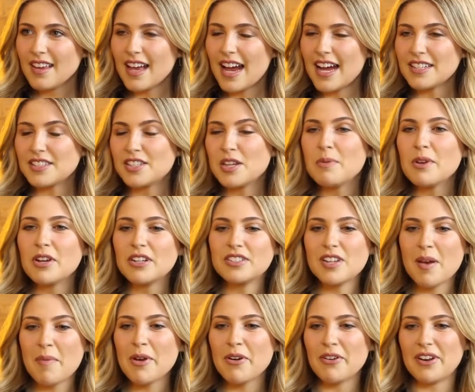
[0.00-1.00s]
Yeah,
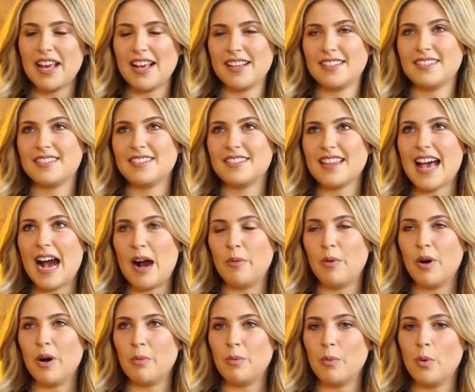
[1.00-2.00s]
to be honest, that
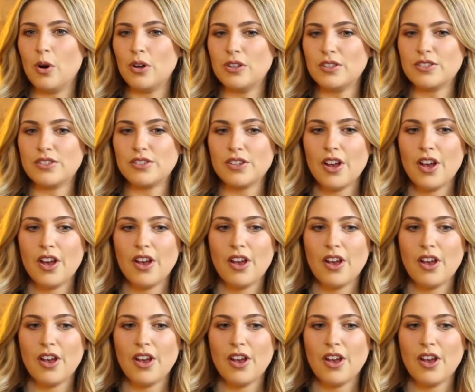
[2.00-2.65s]
one was